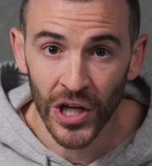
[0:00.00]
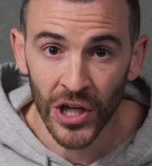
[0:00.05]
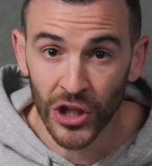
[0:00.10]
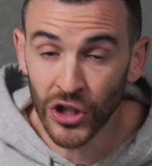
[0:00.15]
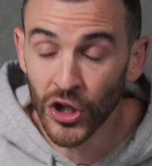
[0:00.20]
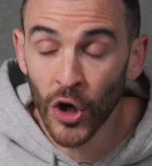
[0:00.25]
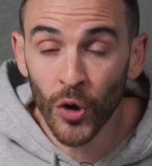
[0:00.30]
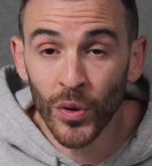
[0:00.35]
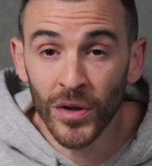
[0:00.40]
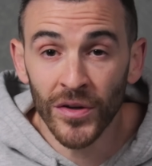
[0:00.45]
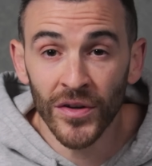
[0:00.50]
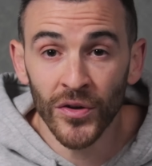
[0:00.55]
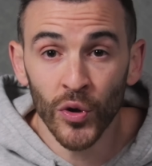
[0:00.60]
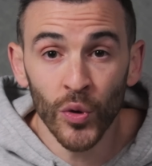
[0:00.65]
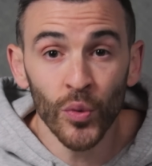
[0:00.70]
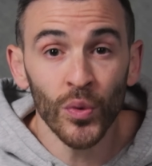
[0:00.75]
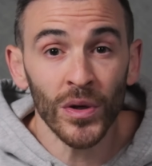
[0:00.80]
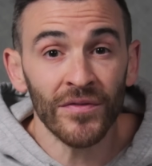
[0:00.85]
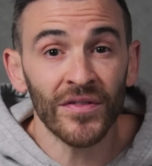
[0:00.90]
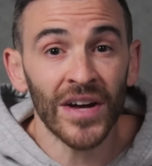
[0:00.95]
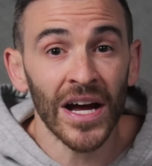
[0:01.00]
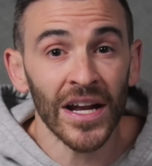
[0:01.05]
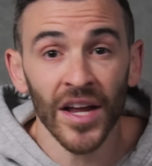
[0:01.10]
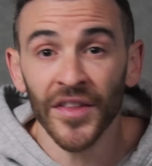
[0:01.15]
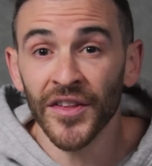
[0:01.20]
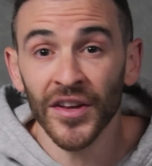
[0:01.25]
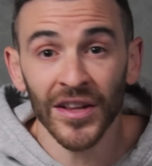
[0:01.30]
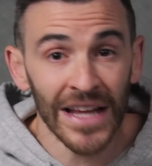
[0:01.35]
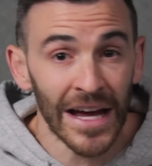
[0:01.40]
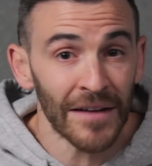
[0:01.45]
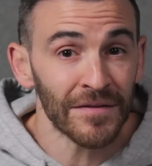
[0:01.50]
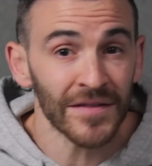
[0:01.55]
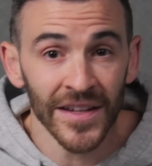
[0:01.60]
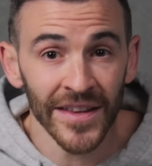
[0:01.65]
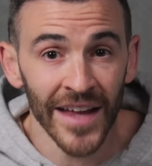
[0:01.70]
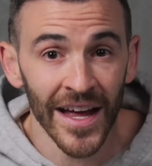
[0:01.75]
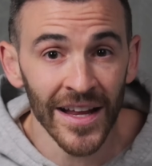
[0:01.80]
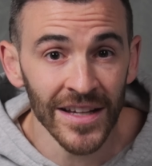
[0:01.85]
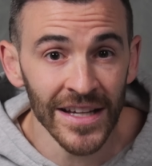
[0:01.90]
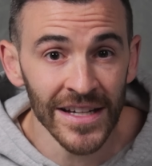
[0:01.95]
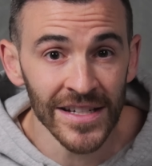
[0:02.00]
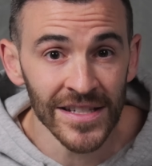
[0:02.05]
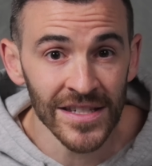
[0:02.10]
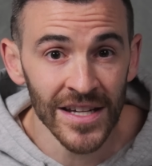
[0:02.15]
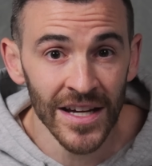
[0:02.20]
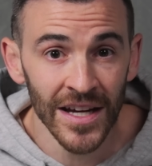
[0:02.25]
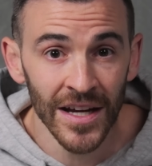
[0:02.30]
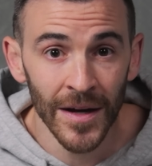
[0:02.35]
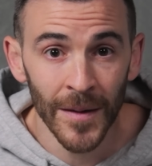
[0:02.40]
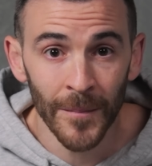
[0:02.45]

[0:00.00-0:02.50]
You know who, who we've got on the left on that list?